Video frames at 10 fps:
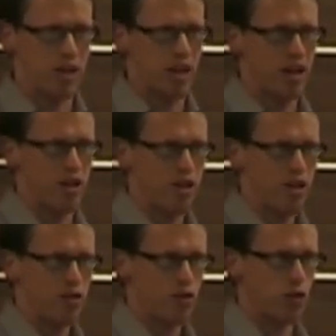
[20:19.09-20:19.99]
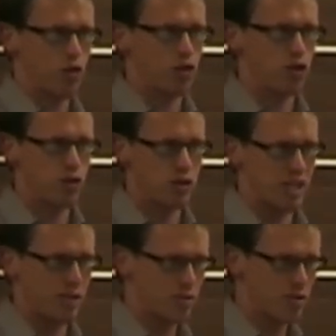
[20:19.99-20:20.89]
here for two
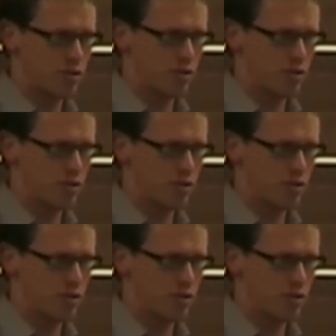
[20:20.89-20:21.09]
teams,